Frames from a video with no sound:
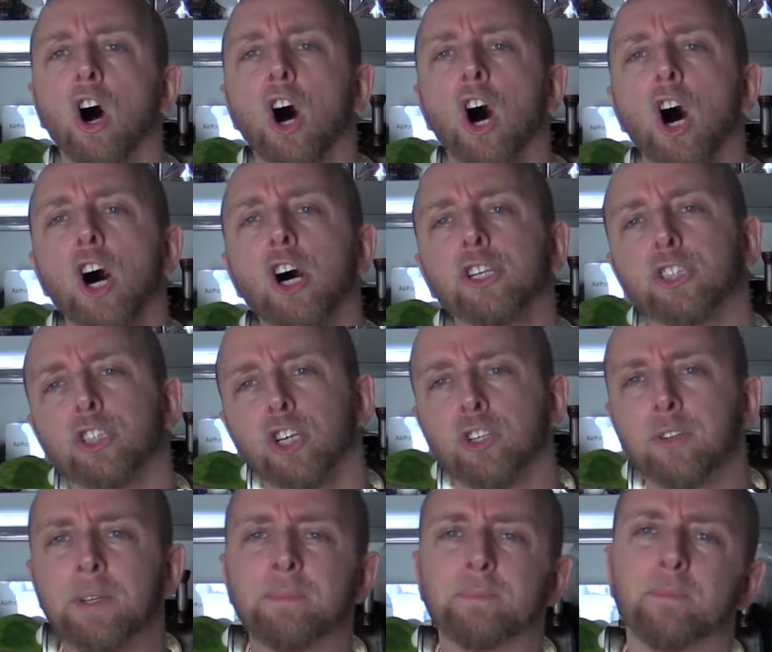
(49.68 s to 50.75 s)
Today,
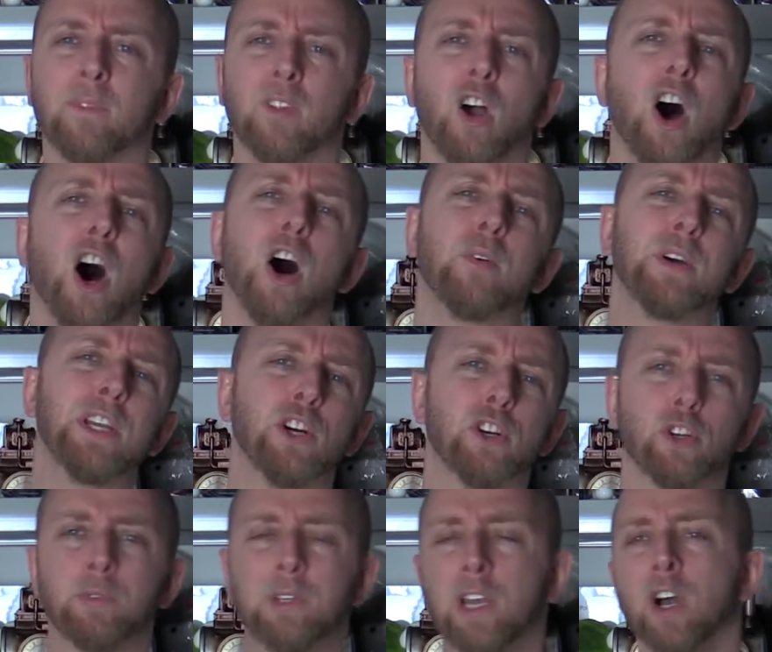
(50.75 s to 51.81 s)
oh yes,
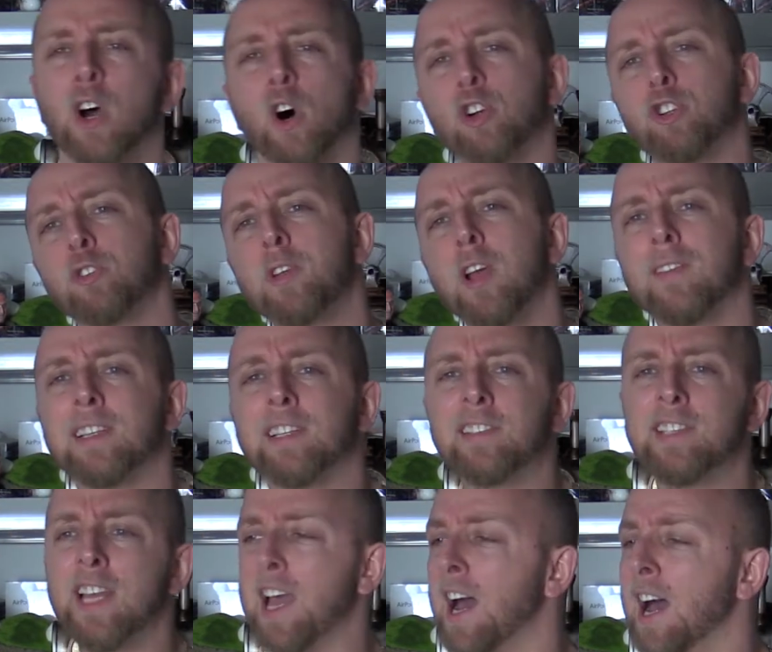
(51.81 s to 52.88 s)
today we
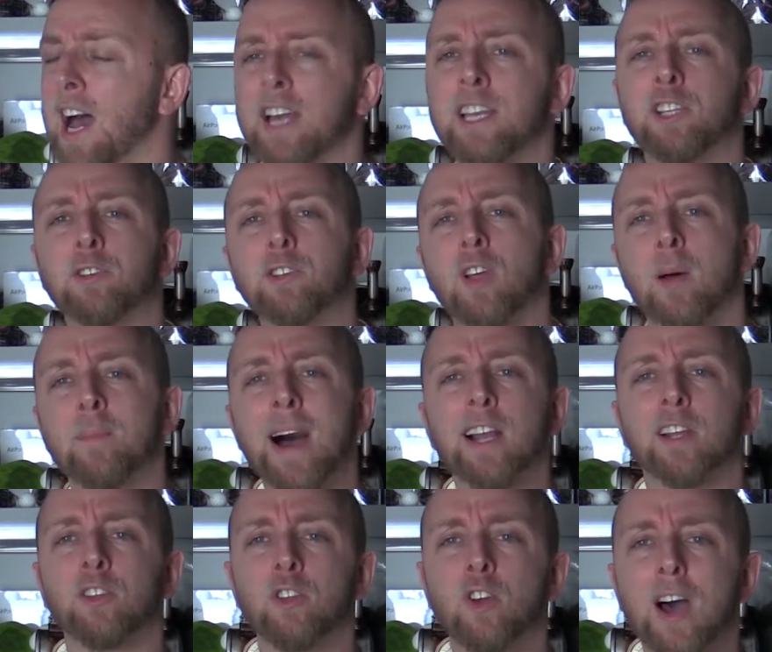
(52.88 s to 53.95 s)
will try a
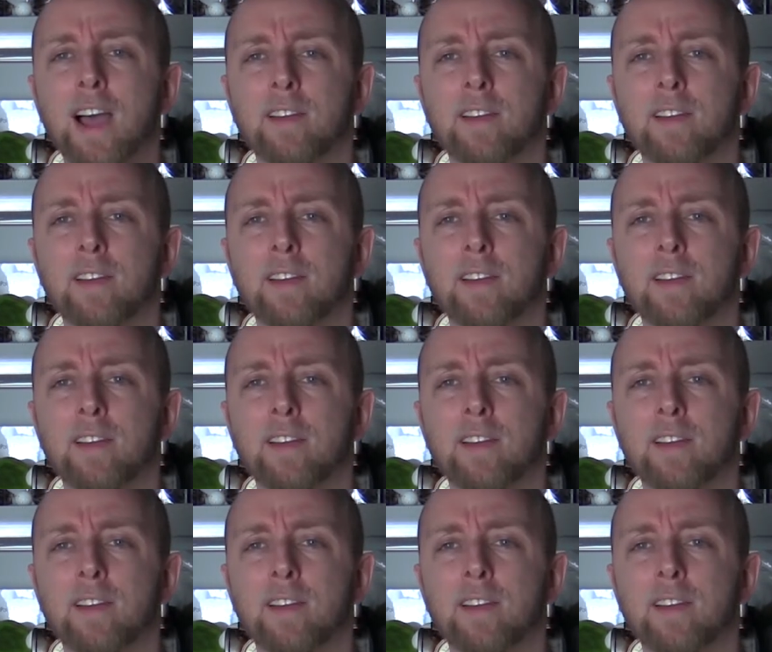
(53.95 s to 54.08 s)
lever